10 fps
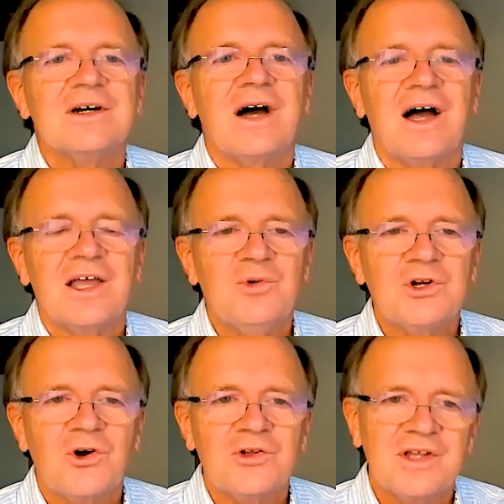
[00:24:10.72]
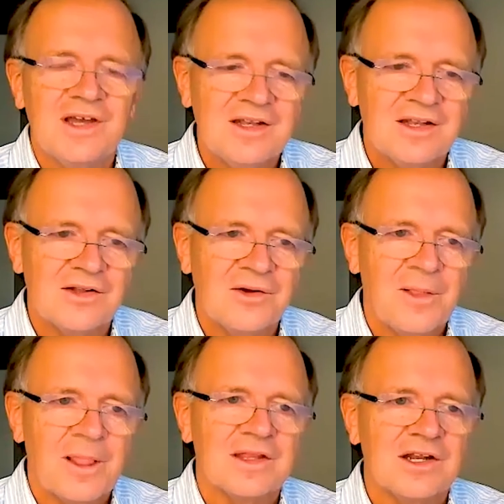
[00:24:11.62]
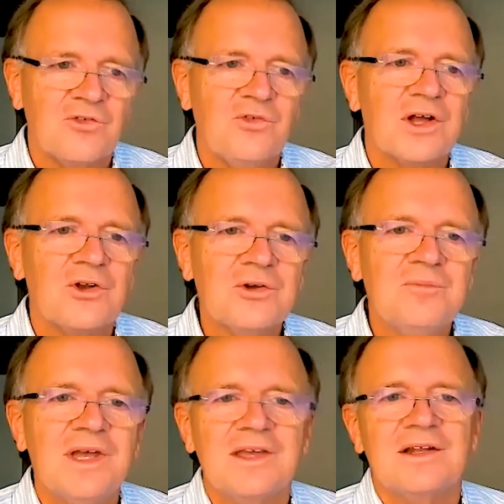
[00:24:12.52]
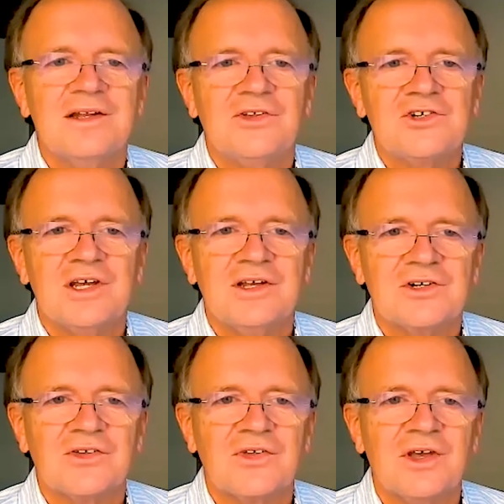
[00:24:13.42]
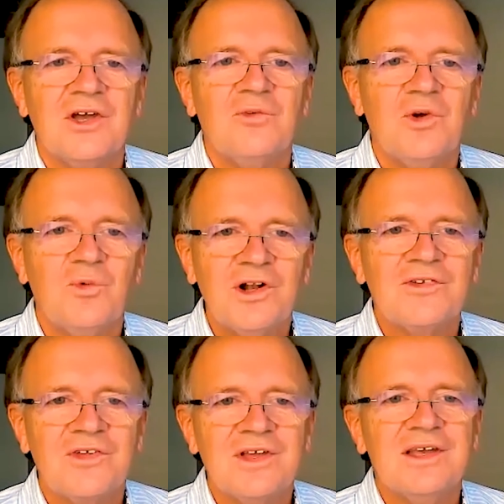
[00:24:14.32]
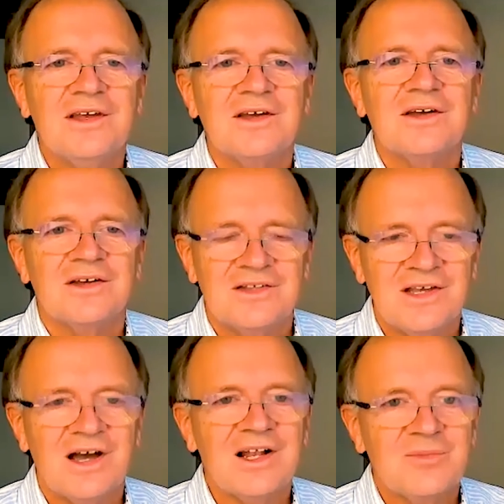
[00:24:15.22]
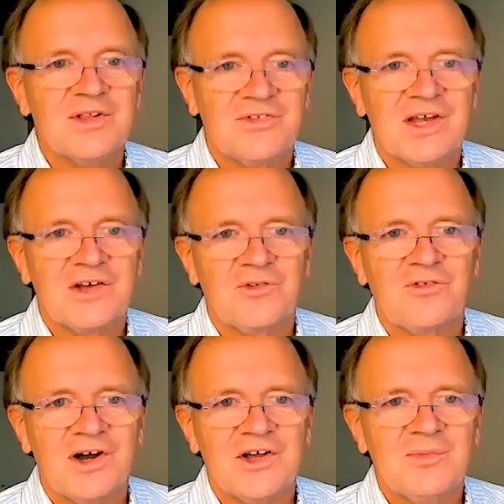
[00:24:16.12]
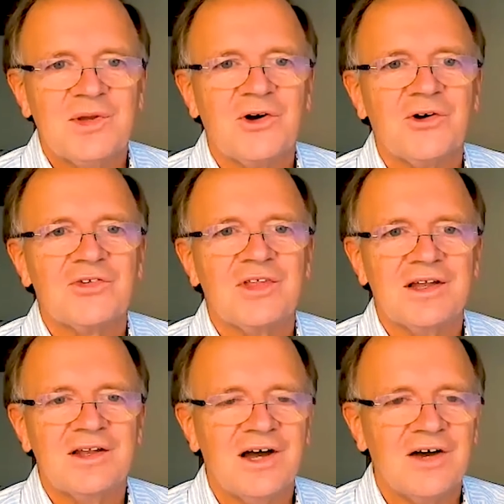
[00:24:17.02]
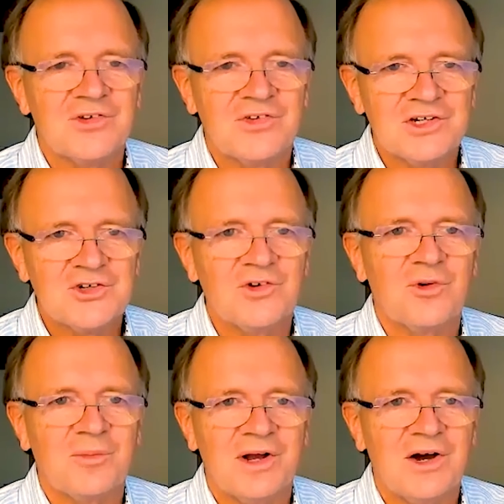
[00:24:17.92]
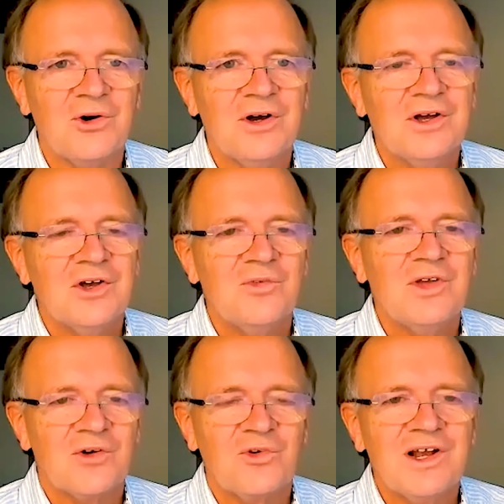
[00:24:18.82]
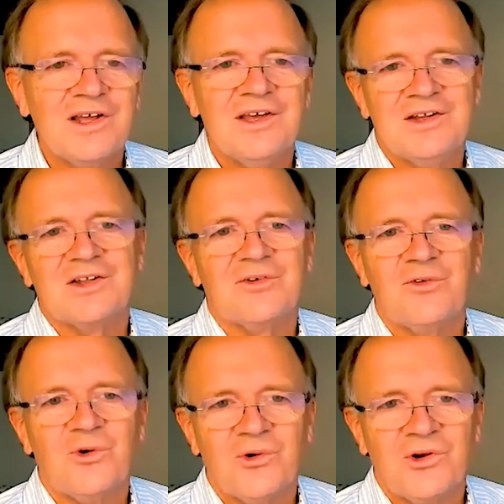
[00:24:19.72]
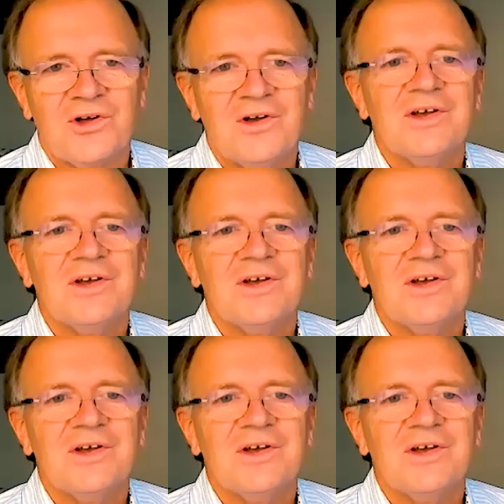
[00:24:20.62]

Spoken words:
I would contend that if we are not making these changes, we will see the ultimate sacrifice, because then half a century from now, we are really hitting the wall.